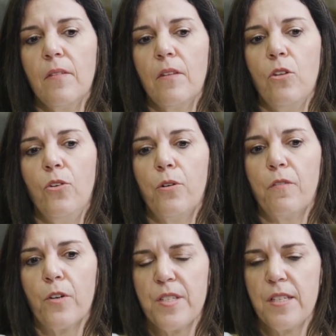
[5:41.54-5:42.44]

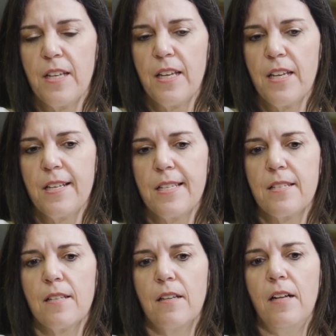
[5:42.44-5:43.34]

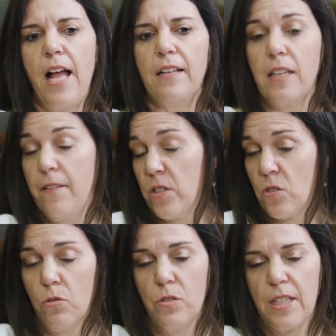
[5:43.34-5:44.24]
universities and even
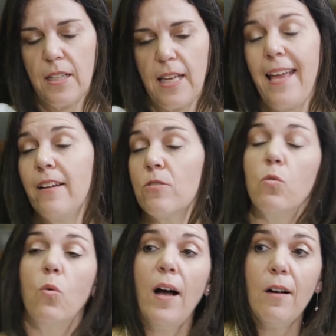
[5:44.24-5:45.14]
schools at the
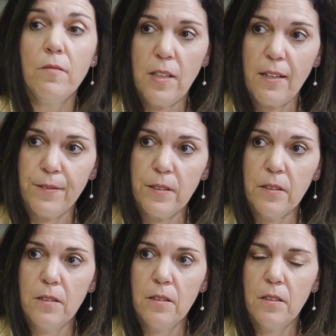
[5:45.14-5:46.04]
K-12
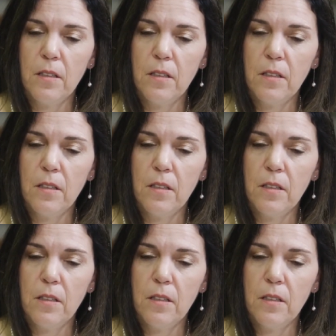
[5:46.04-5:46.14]
level,